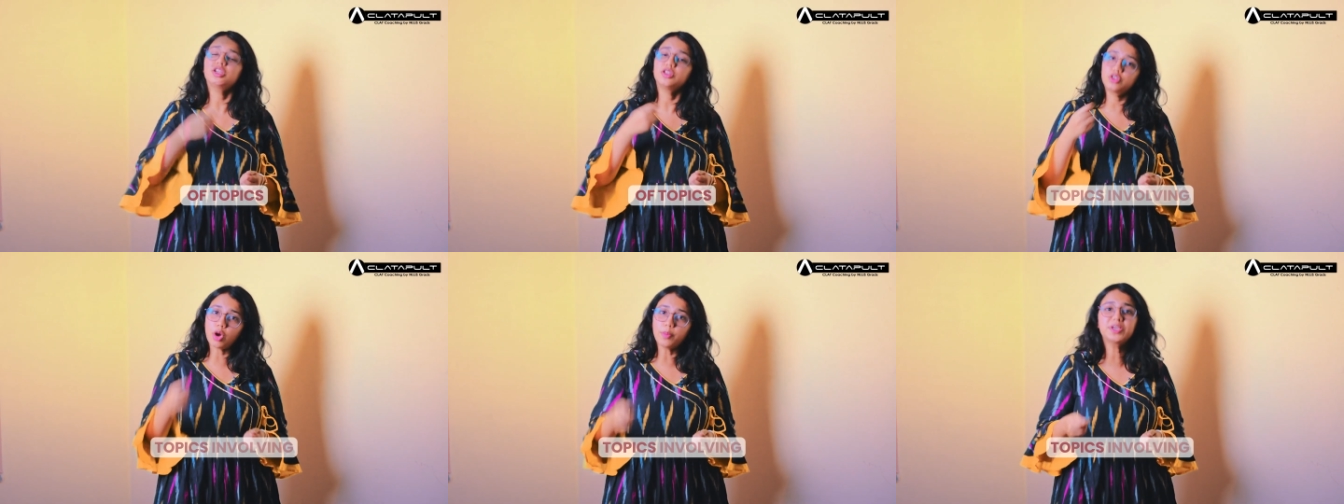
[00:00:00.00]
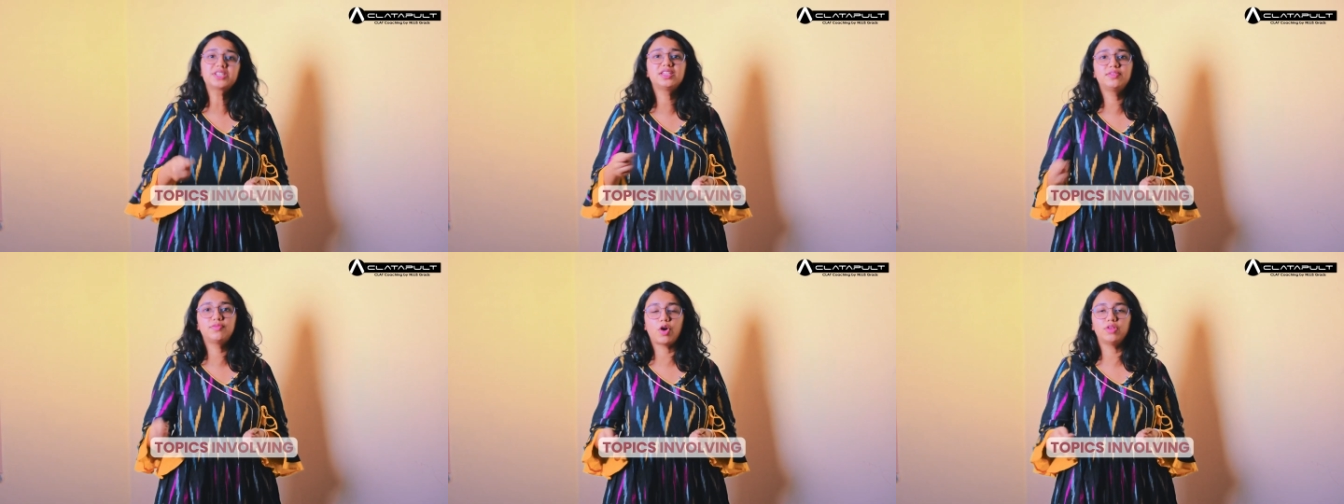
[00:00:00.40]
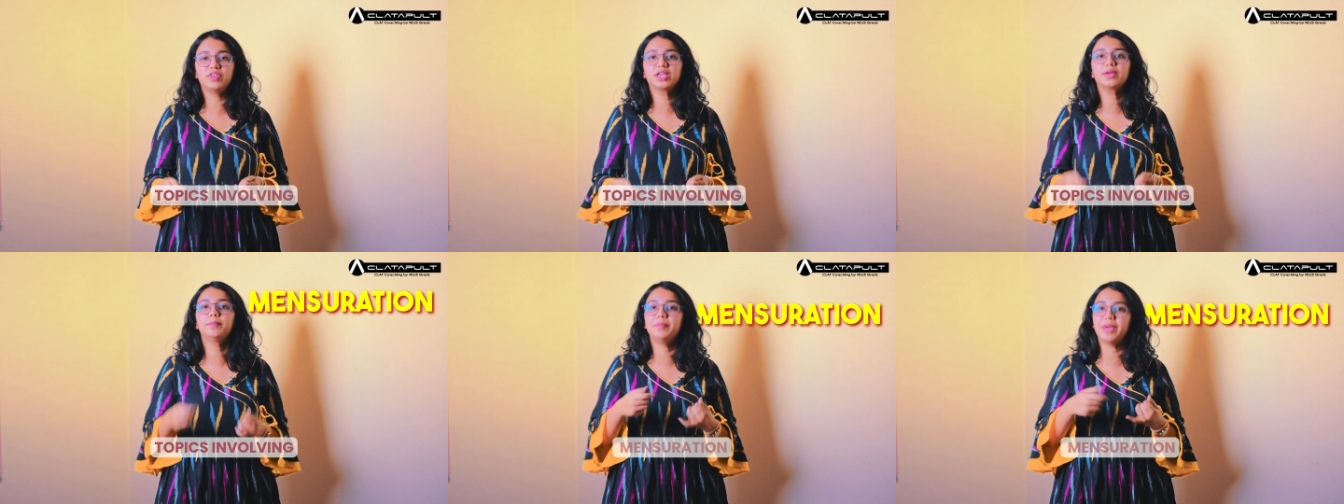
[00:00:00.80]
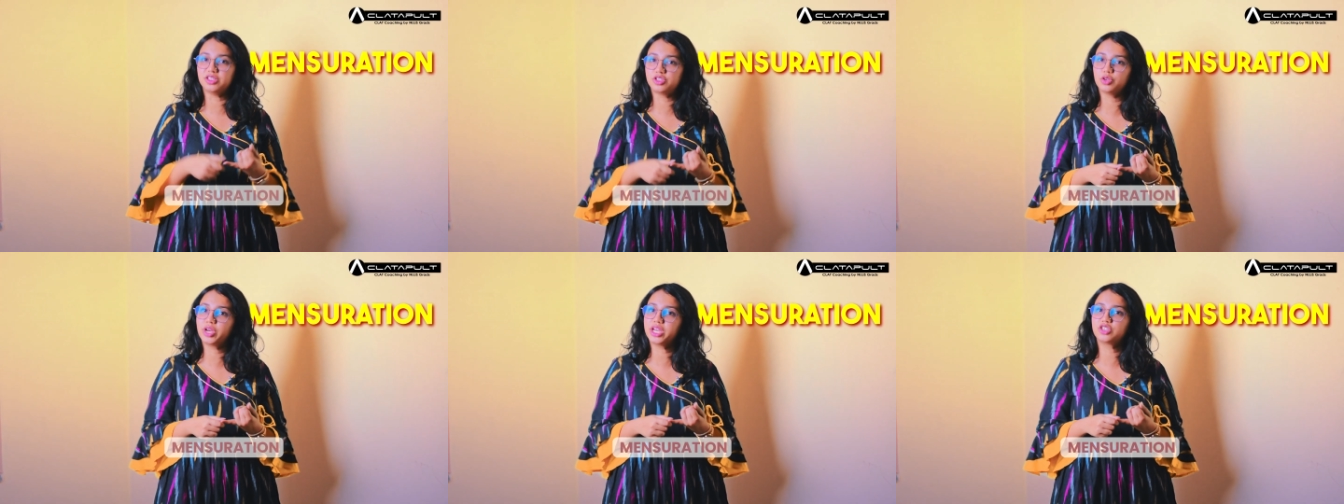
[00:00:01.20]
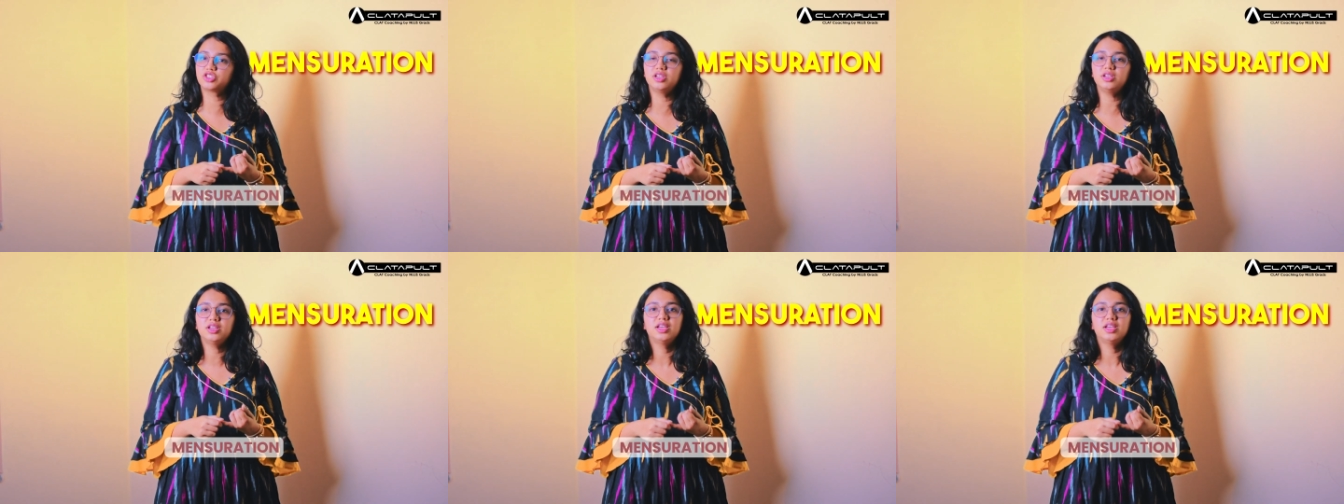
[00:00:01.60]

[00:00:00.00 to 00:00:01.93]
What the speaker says: Topics involving mensuration,